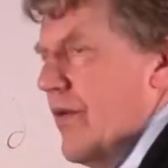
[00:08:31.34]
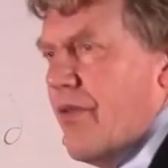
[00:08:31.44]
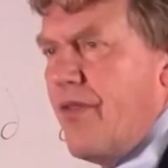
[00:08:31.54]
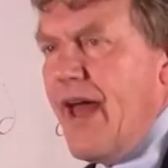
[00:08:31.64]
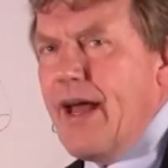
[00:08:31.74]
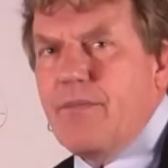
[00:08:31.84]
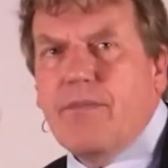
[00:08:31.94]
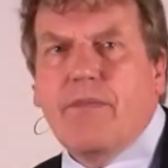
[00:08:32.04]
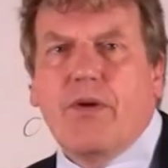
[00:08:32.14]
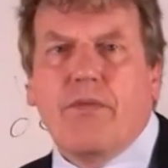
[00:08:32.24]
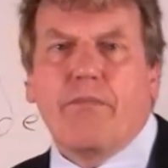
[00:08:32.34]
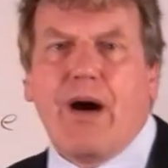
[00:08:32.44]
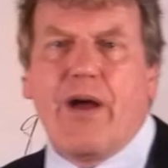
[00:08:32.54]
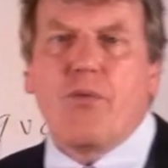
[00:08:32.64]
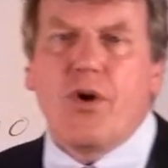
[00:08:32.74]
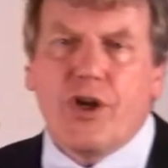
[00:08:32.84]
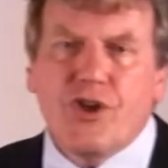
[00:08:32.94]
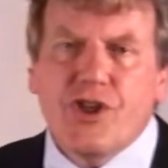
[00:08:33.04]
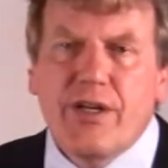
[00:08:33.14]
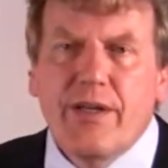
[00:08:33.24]
that by
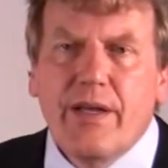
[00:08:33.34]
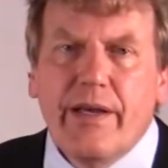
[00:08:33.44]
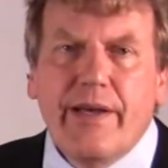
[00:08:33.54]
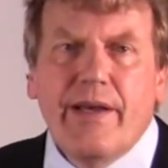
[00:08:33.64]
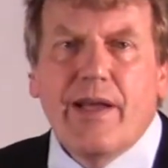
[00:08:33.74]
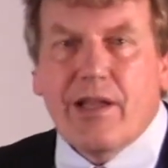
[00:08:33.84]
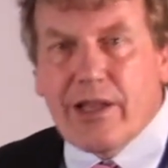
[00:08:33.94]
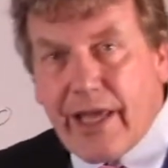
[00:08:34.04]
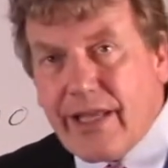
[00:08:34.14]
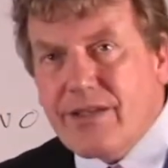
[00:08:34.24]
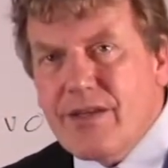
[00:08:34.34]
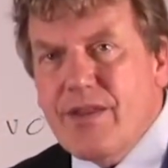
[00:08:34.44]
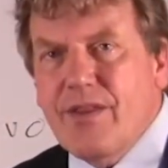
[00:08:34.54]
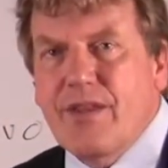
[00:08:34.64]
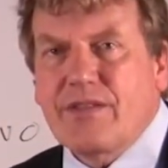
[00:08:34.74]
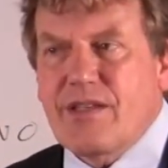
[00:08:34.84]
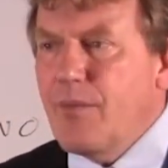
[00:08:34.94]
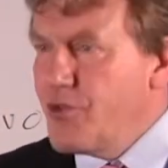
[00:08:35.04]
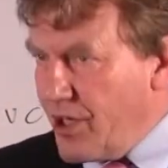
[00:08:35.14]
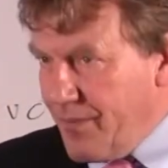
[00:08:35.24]
which linked the
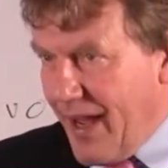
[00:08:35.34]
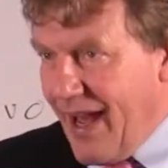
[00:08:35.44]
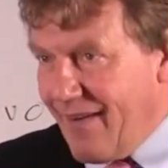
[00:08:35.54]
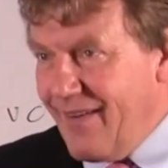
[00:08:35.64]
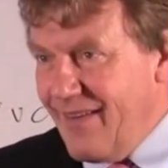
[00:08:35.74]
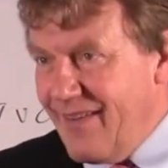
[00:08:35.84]
subject matter,